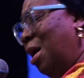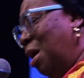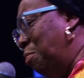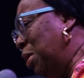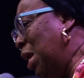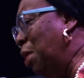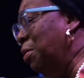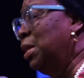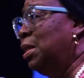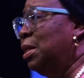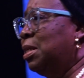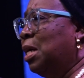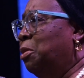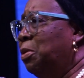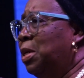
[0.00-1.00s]
I'm now in
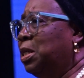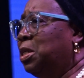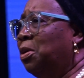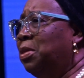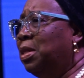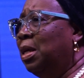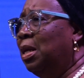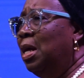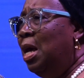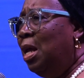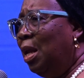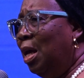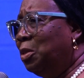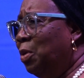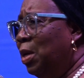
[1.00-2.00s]
this education thing,
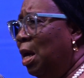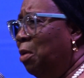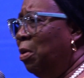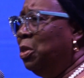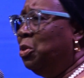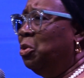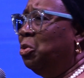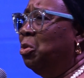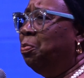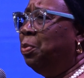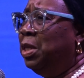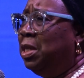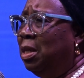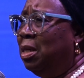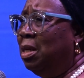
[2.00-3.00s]
that's when I went to do
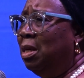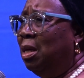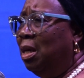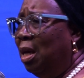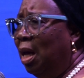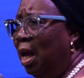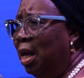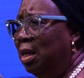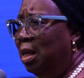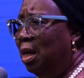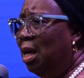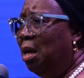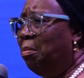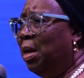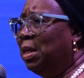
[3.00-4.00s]
PGD and
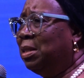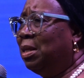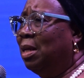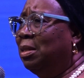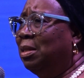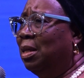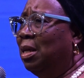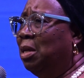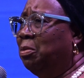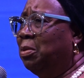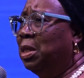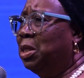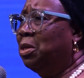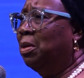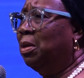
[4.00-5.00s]
Masters in
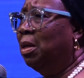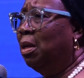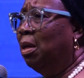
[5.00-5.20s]
Education.